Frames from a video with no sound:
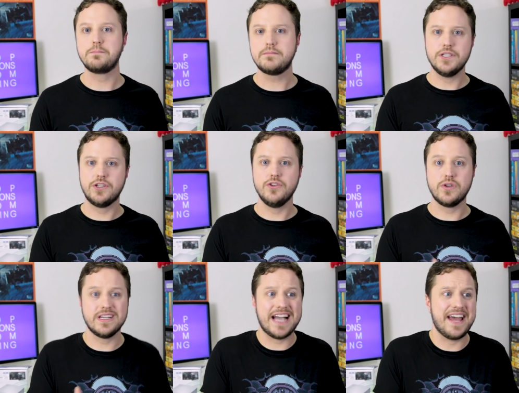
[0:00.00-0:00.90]
And so you
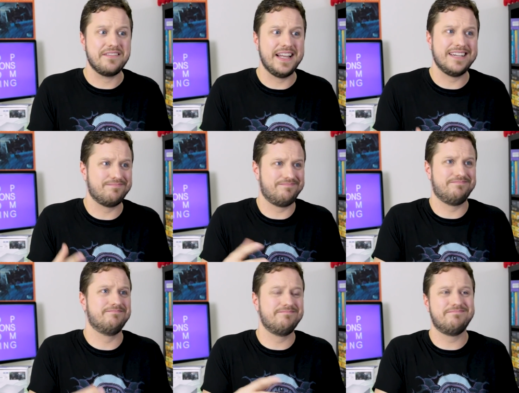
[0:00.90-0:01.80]
can kind of, like,
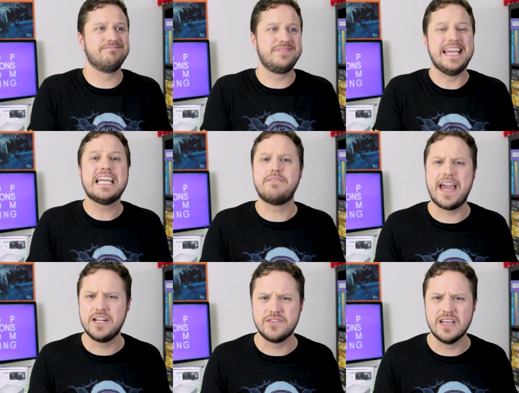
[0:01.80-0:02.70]
take
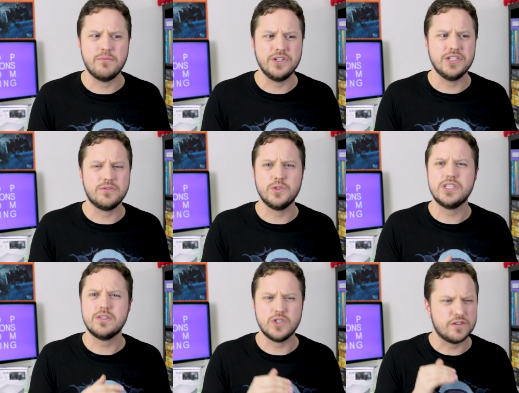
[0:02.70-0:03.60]
advantage of them, which
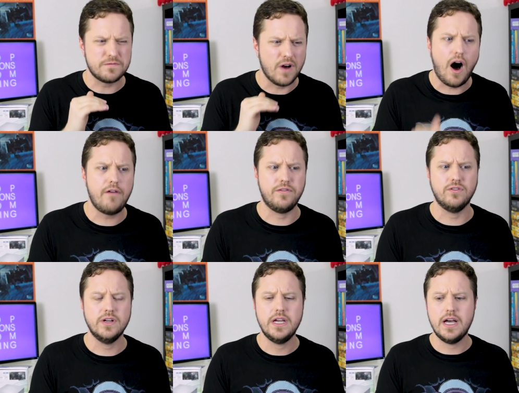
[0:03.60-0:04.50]
is
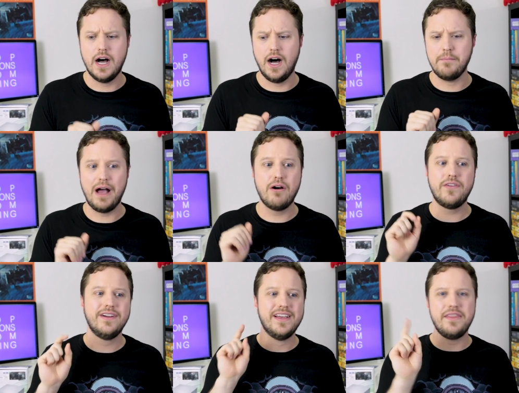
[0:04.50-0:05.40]
awful.
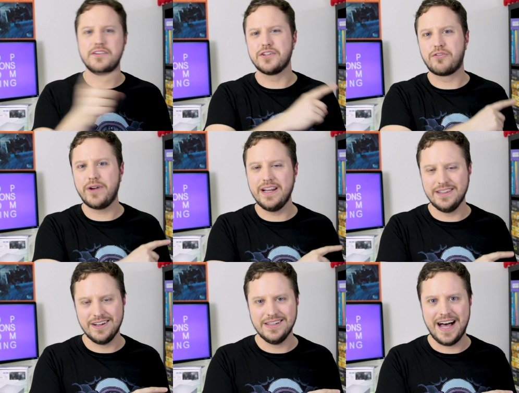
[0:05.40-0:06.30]
However, there's a great
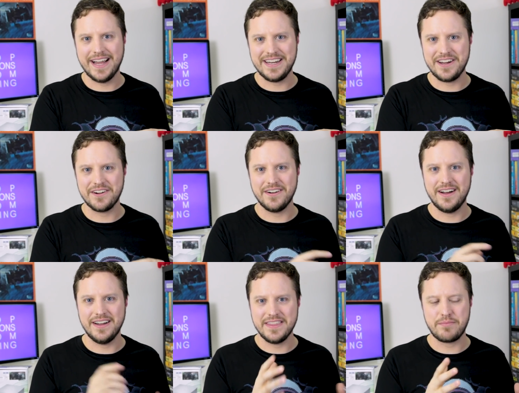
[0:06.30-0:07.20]
little line here
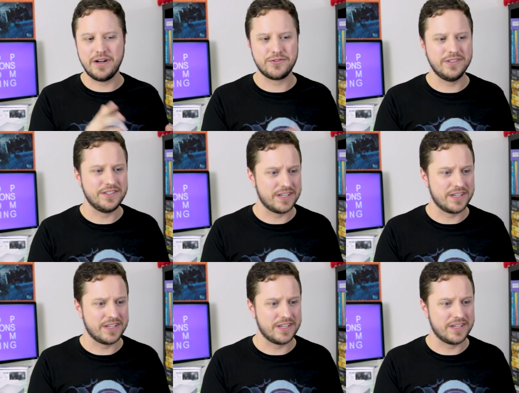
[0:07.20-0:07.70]
in the press release.